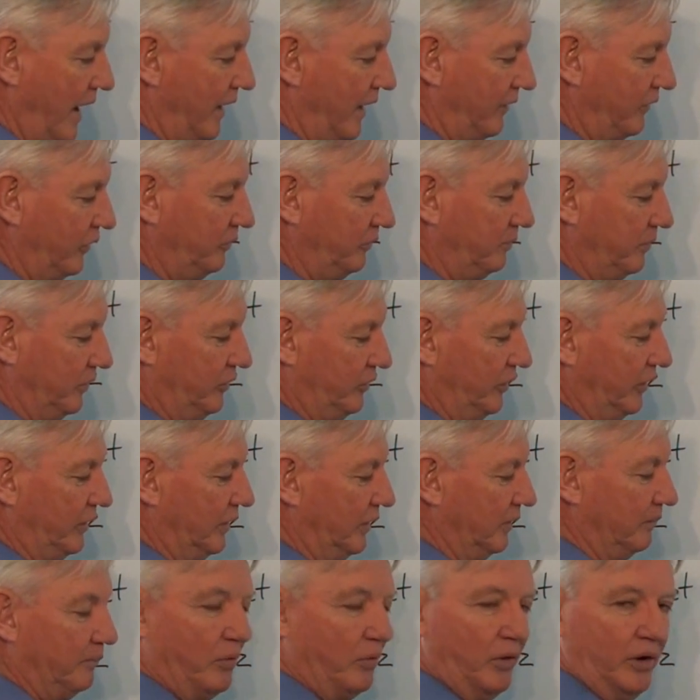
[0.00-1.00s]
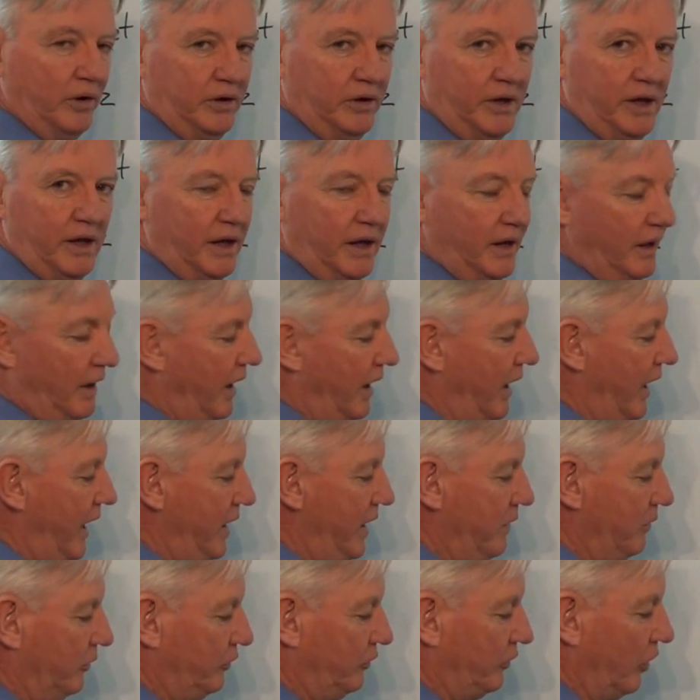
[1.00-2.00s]
At this particular point here,
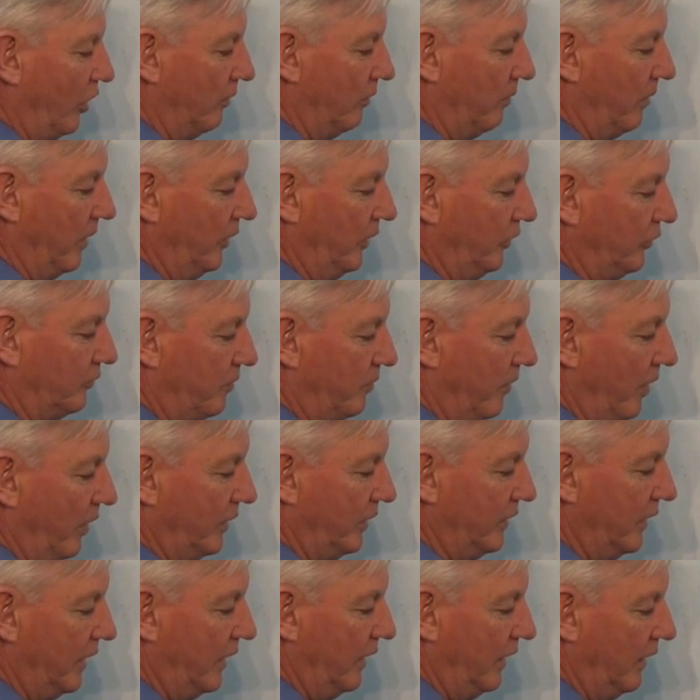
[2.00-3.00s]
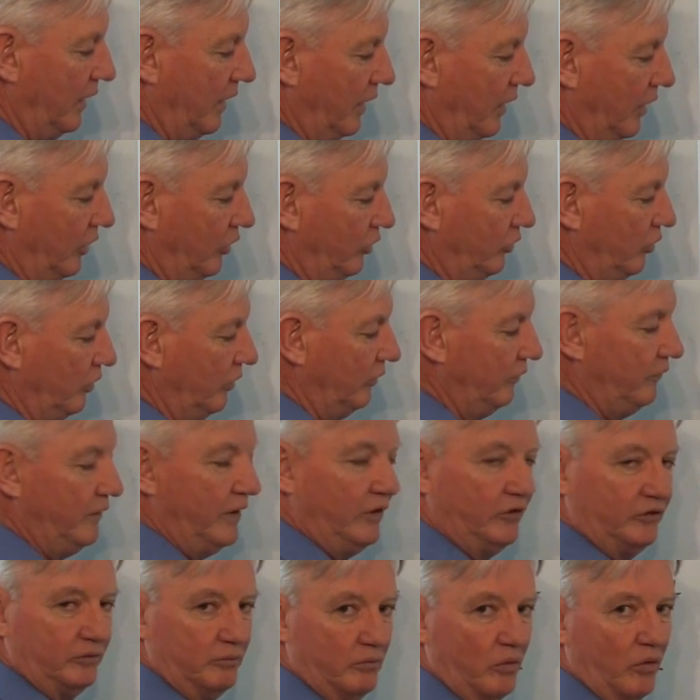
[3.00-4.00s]
he was told by his broker to
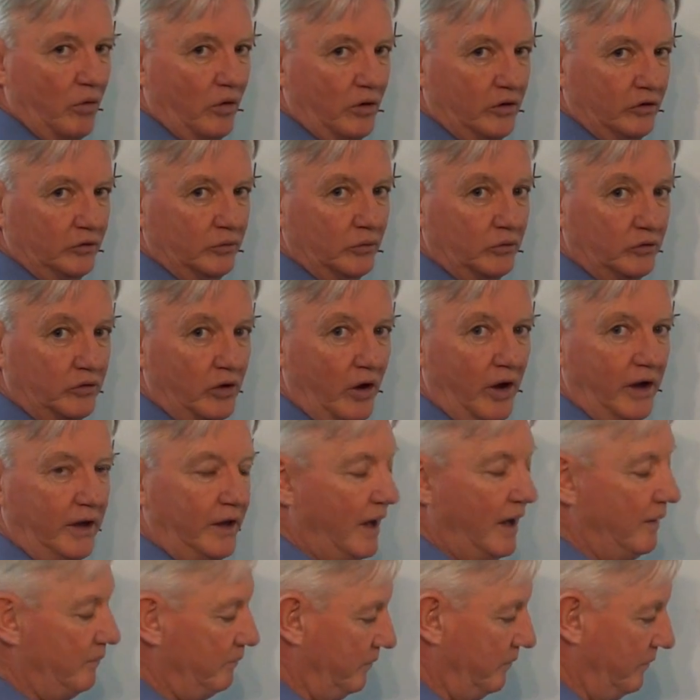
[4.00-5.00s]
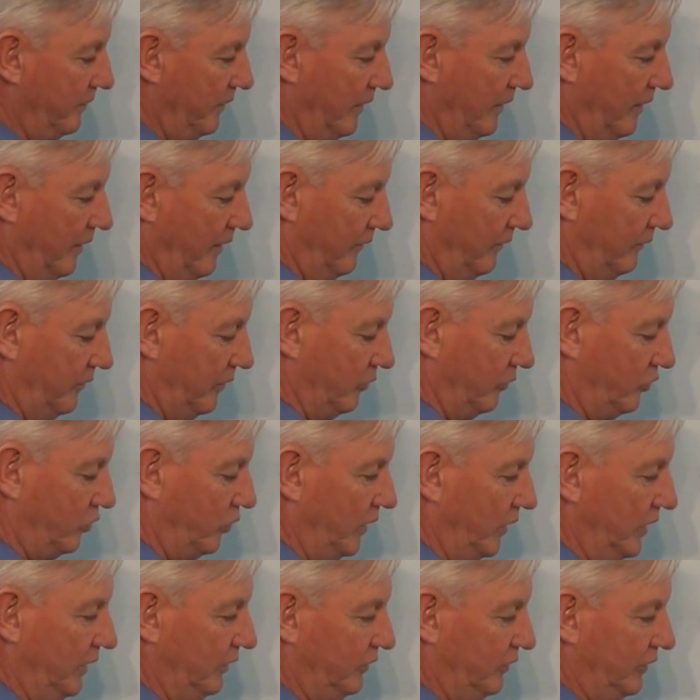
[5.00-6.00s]
invest more because it was going up from
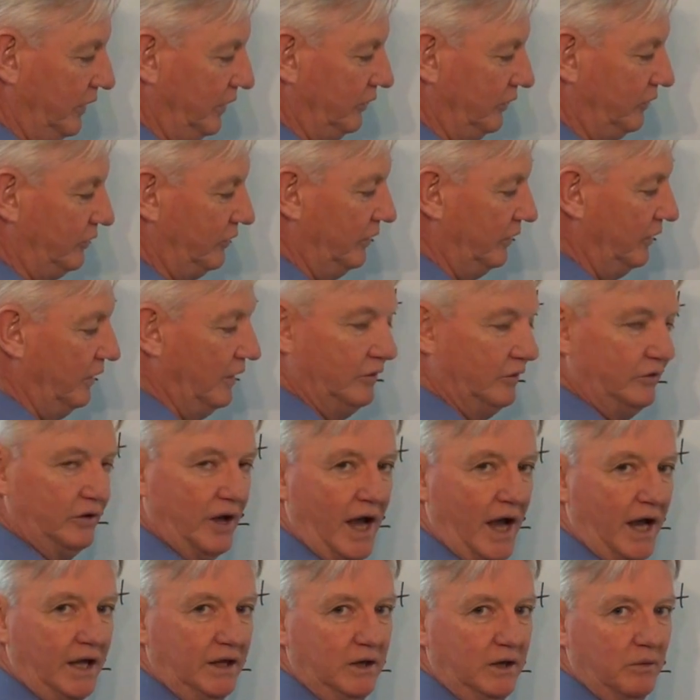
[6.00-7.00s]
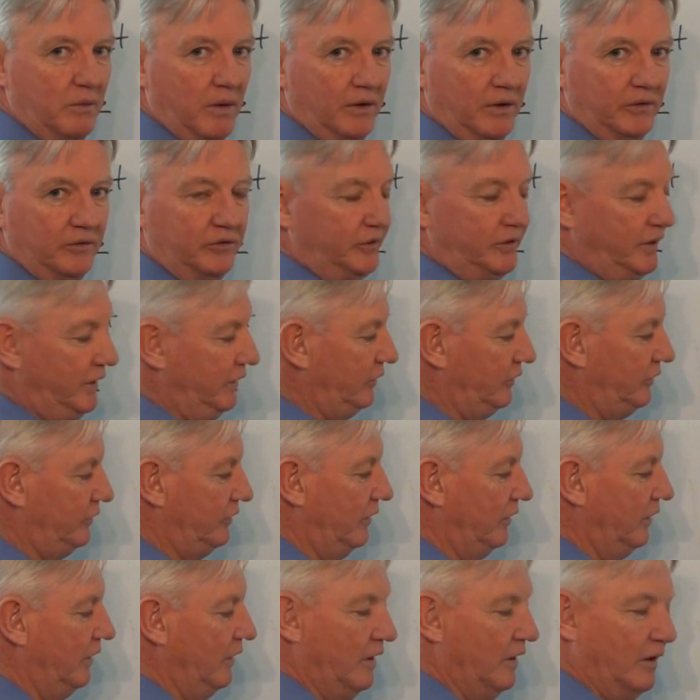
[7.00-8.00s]
20 cents to 81
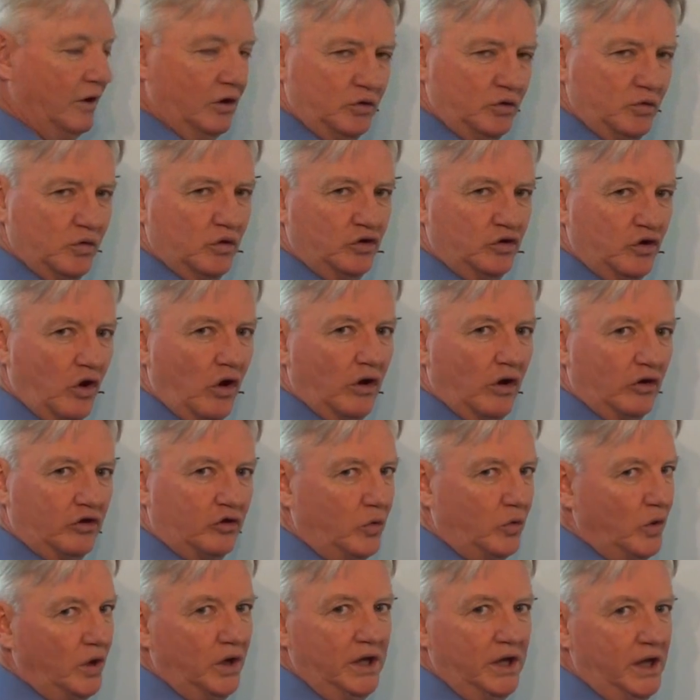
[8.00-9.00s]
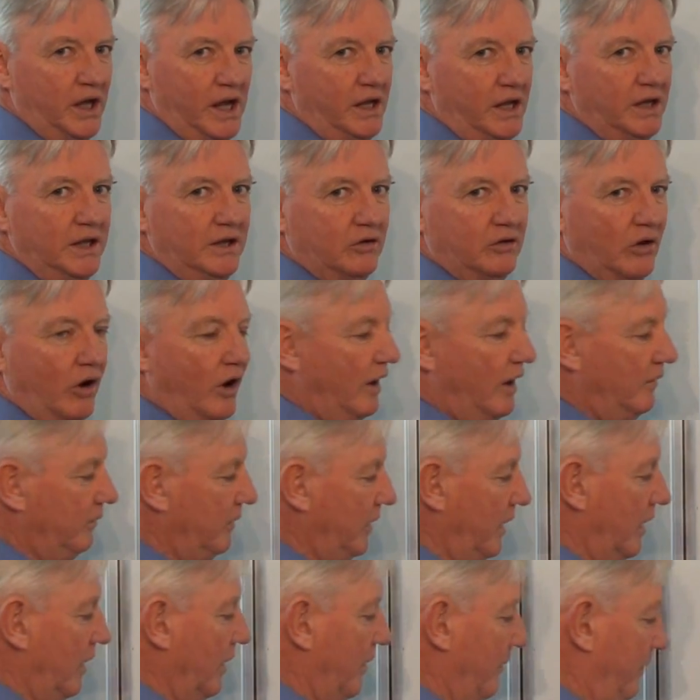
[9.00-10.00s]
cents to $1.20 any time
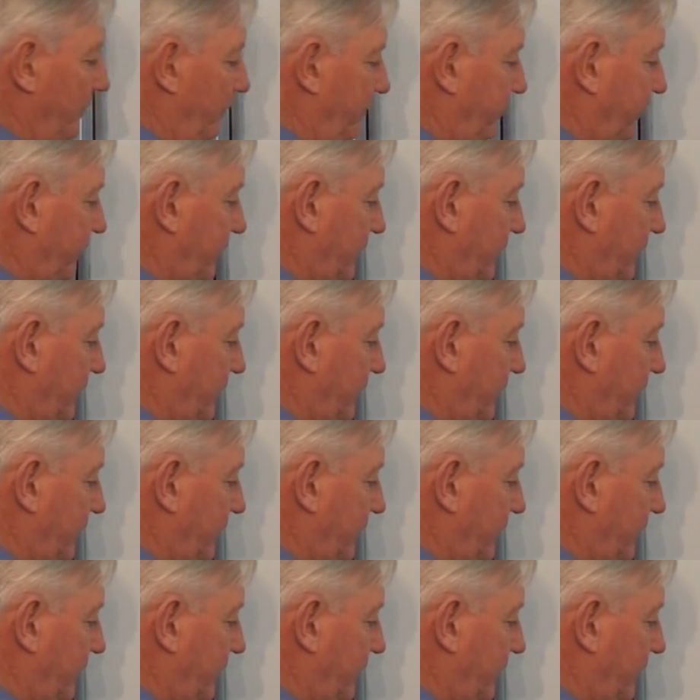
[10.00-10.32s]
now.